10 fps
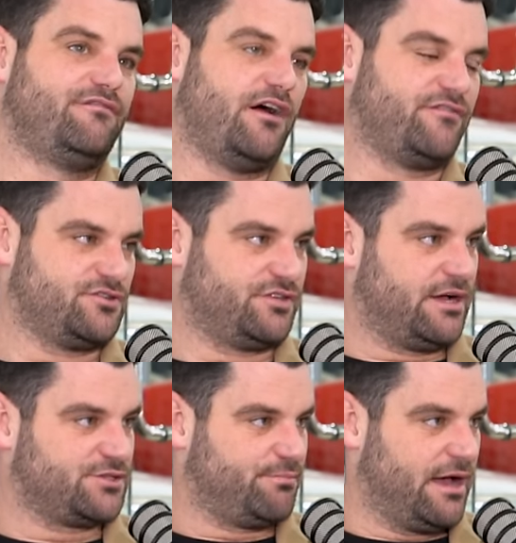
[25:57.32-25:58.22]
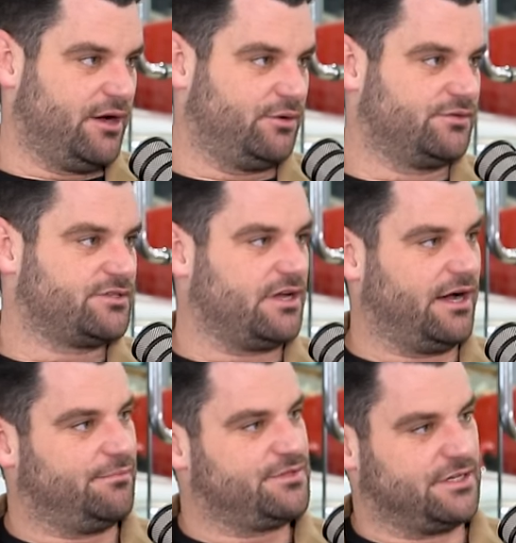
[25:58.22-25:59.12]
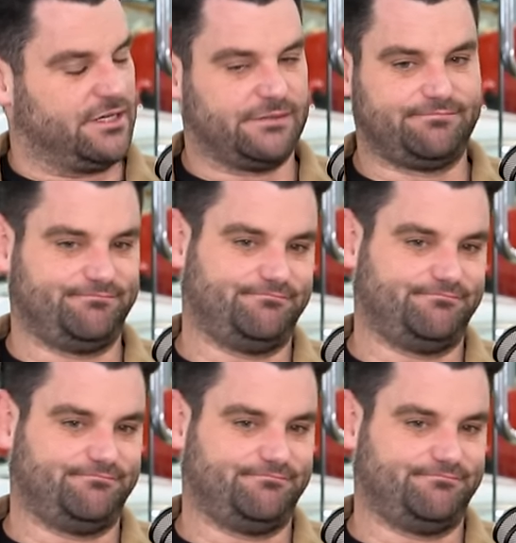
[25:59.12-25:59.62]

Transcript: £500,000 up to,